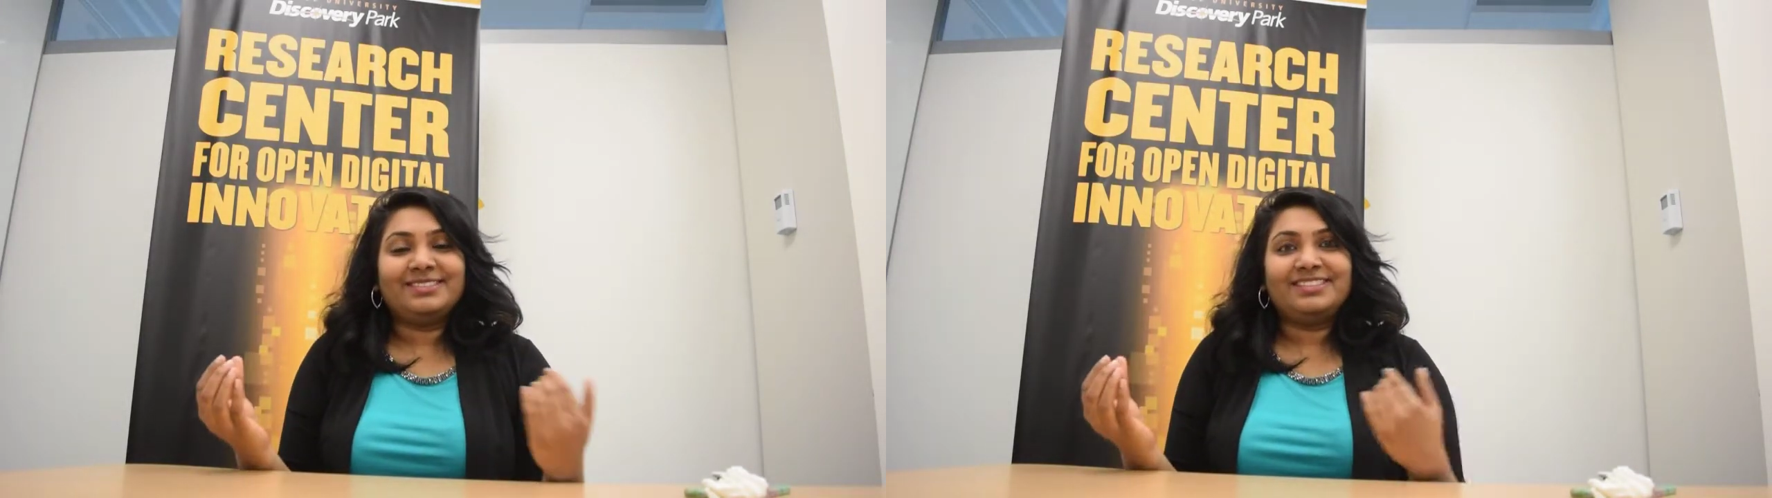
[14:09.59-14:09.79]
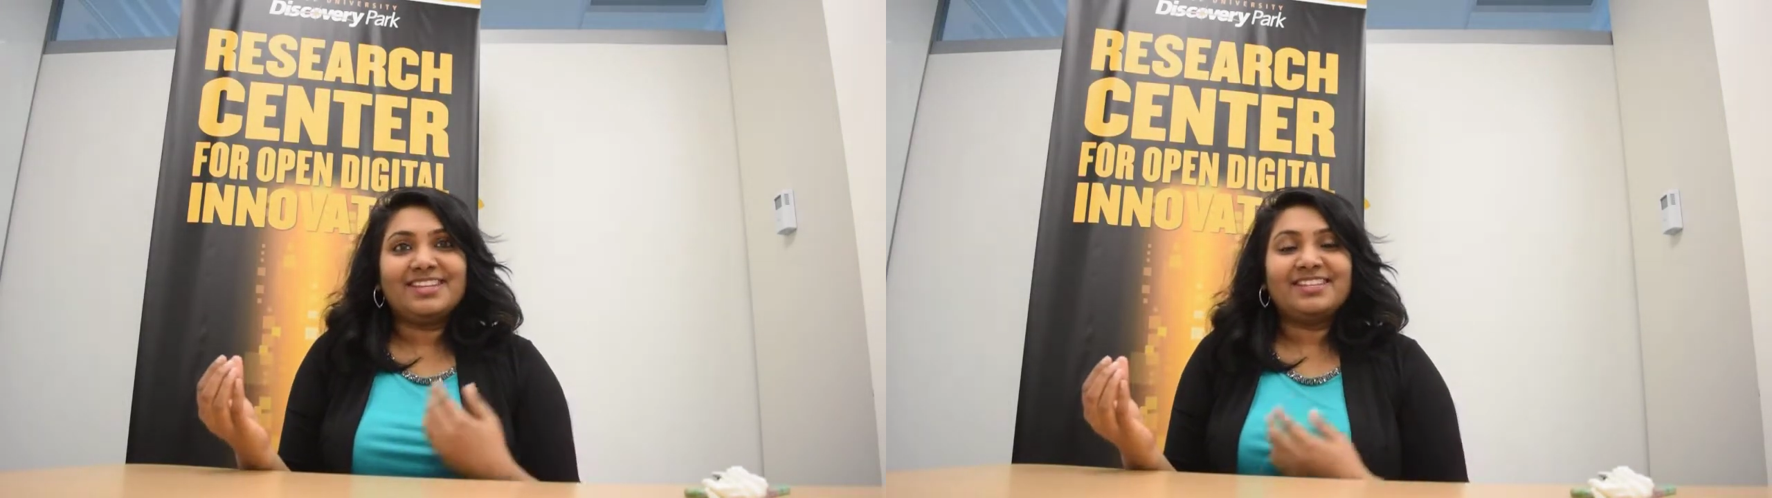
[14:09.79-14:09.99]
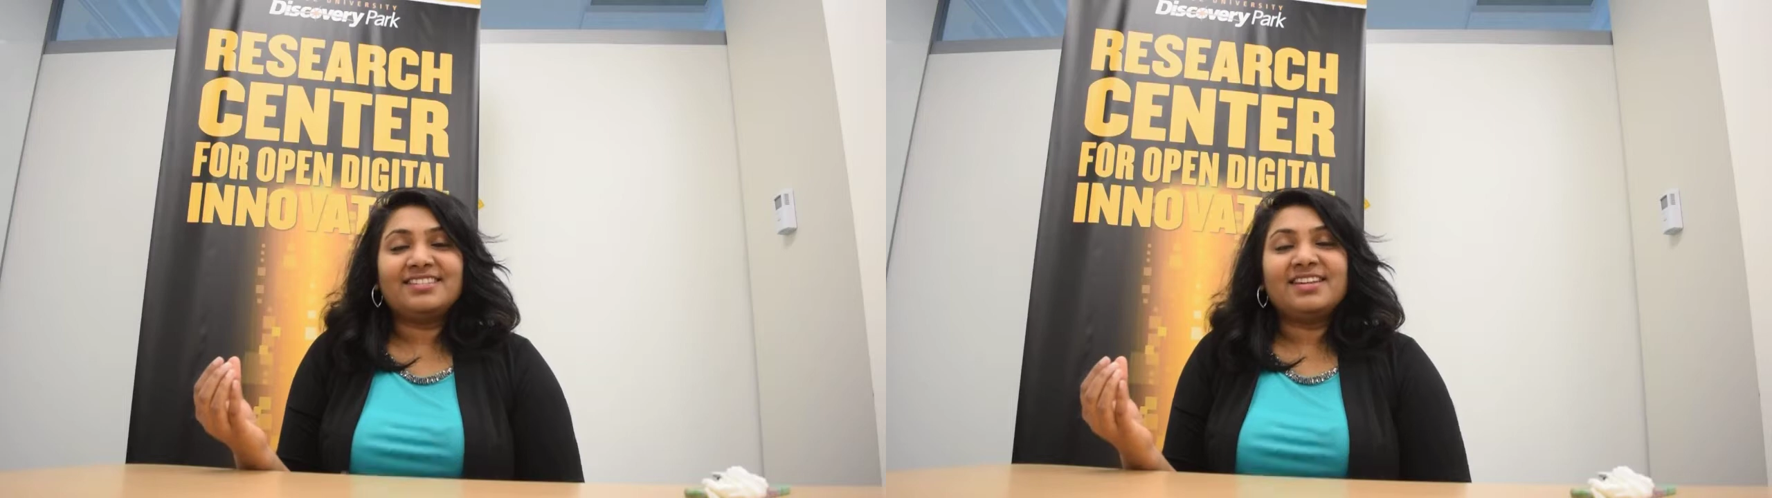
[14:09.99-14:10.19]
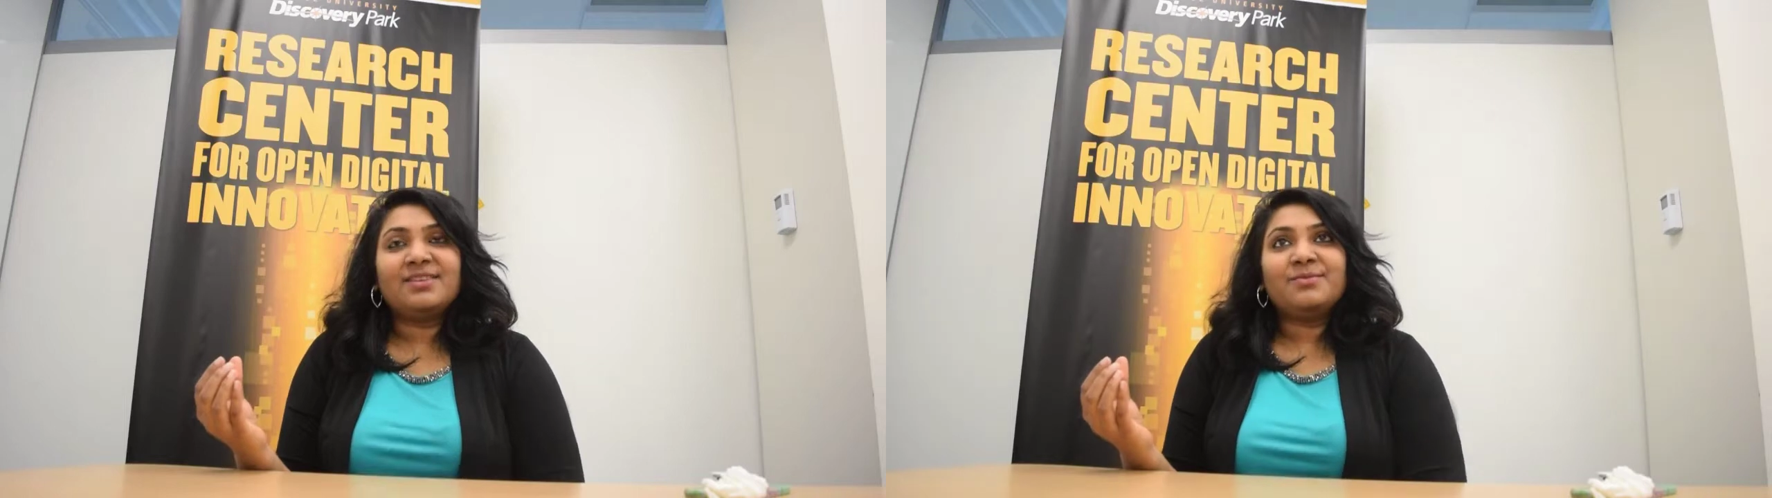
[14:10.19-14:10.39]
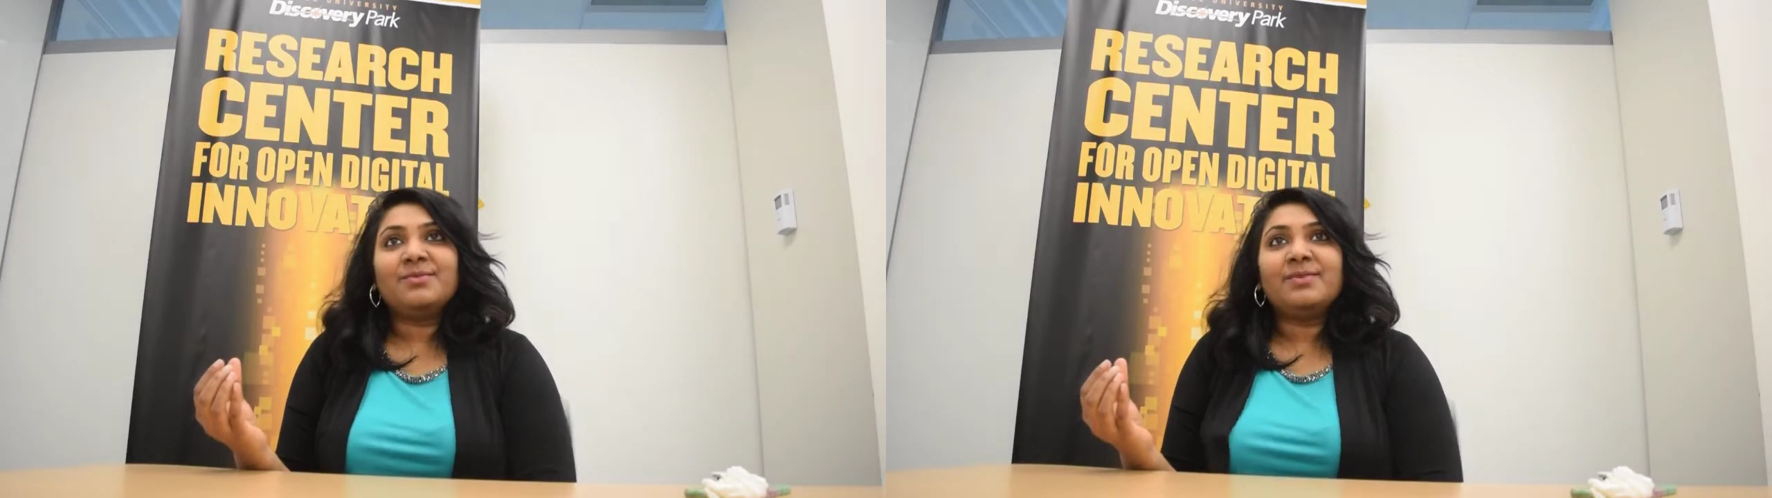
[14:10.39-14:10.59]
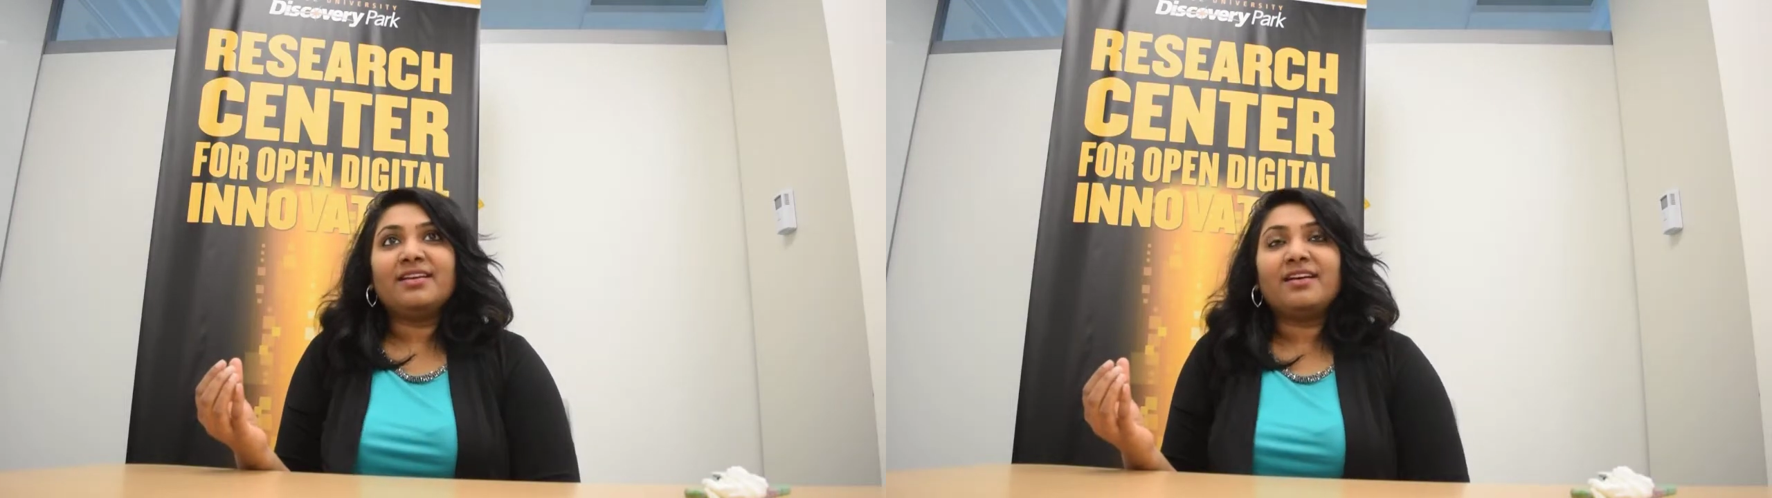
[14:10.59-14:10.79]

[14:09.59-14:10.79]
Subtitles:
next time,